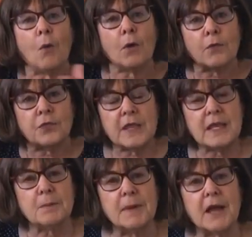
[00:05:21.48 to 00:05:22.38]

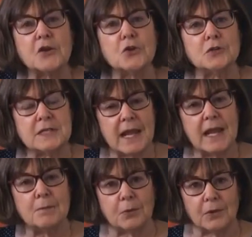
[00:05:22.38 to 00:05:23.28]
Think about your
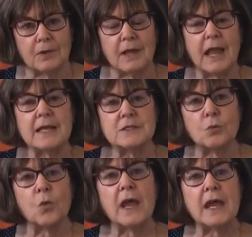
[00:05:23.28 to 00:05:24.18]
table as a
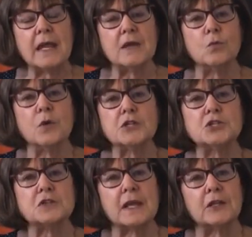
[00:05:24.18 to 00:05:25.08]
way in
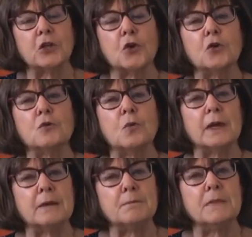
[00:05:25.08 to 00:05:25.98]
which they learn
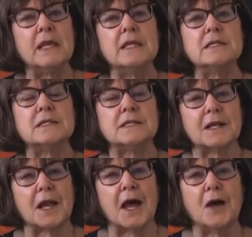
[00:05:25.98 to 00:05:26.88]
what it means to
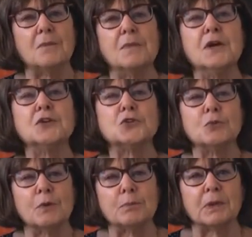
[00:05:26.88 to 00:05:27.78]
come
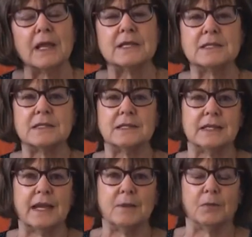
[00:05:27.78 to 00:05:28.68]
to a blessed
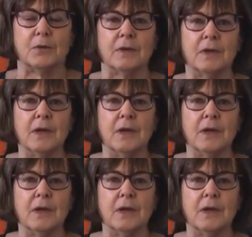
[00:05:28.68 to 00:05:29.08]
table,